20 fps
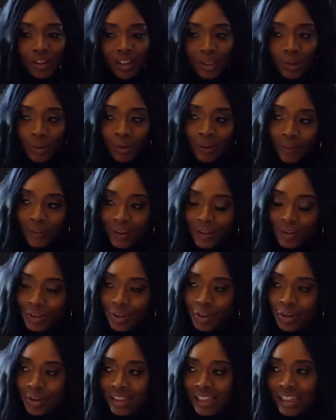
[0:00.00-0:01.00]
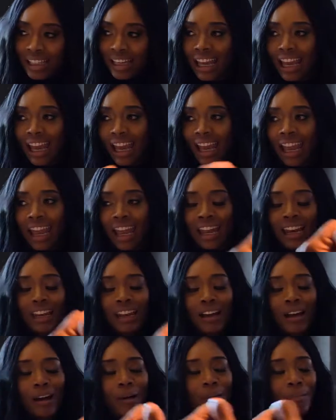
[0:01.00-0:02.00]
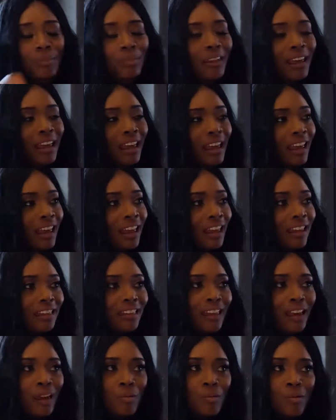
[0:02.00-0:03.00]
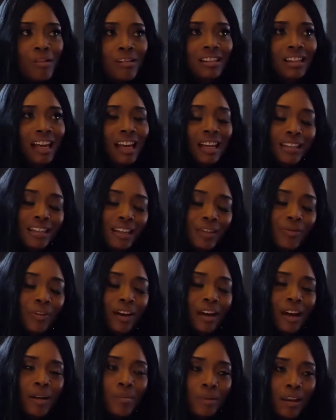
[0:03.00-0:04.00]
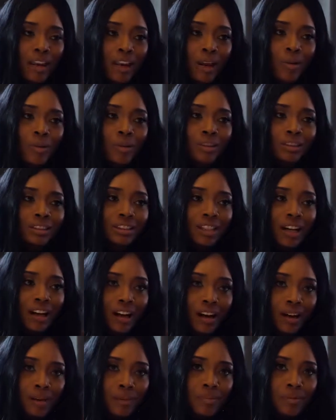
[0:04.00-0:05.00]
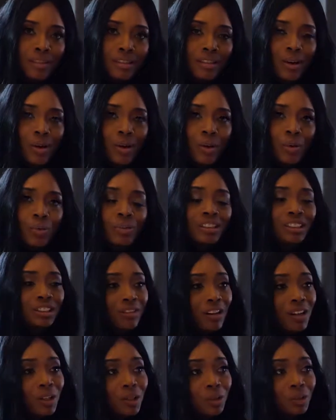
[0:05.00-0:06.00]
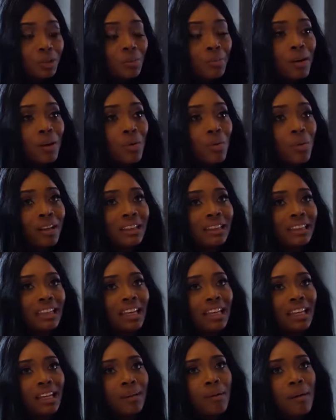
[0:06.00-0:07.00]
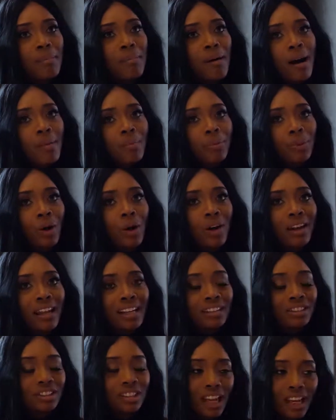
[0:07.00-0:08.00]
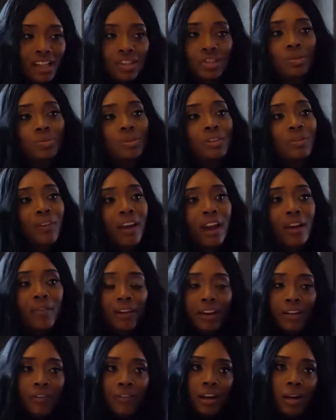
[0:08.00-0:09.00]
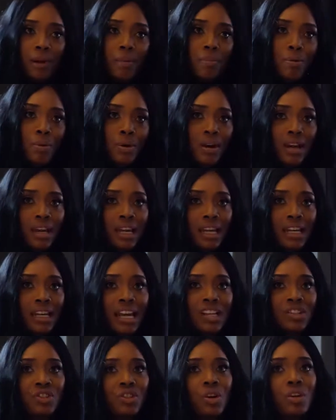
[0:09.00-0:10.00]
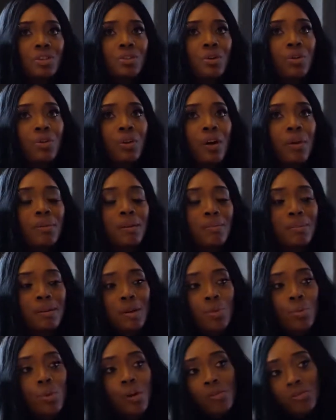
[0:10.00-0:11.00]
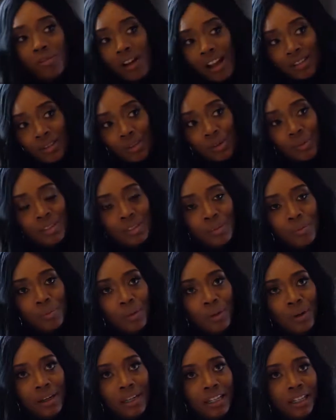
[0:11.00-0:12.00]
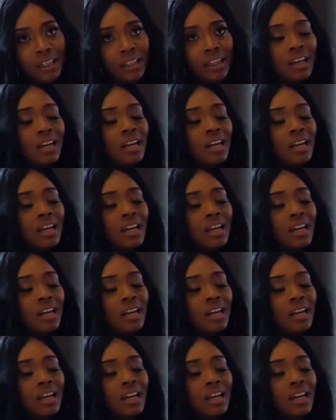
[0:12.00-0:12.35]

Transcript: 125th Street, and they worked, I'd say, very mediocre jobs, so we struggled. But one thing, my mom thought education was very, very, very important, and she also thought me being well-rounded was important.